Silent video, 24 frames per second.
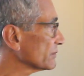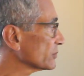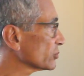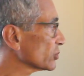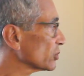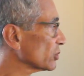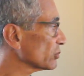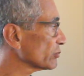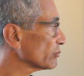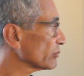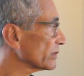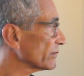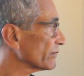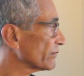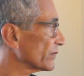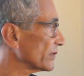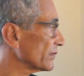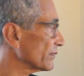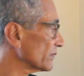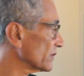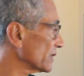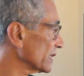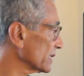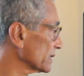children
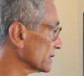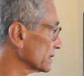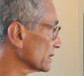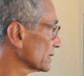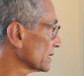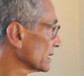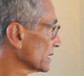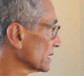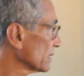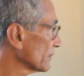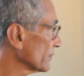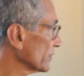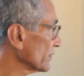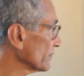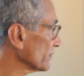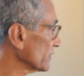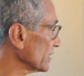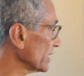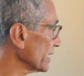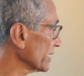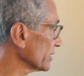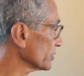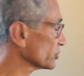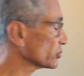15
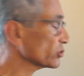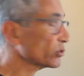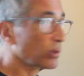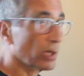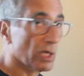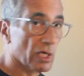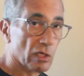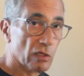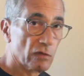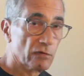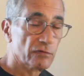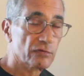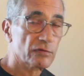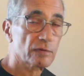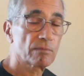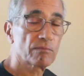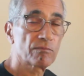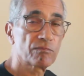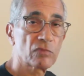and 12,